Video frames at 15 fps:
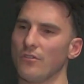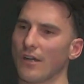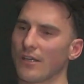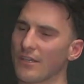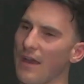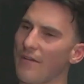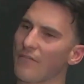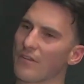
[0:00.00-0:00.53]
Like,
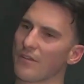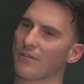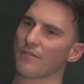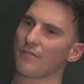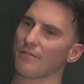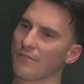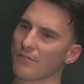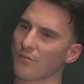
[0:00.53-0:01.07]
do you have any
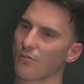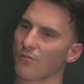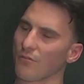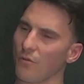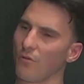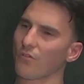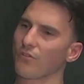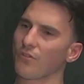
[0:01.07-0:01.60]
sort of
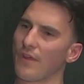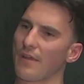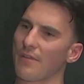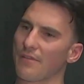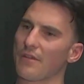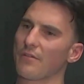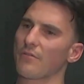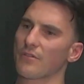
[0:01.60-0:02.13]
thoughts on that,
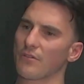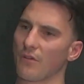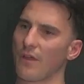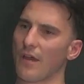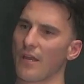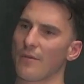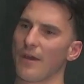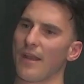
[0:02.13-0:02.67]
theories on
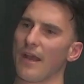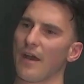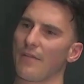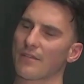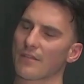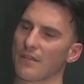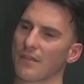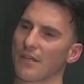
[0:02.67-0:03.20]
that, about how
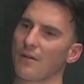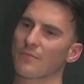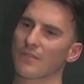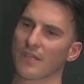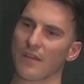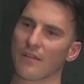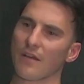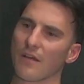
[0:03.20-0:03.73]
that's going to come
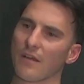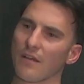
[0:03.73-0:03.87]
together?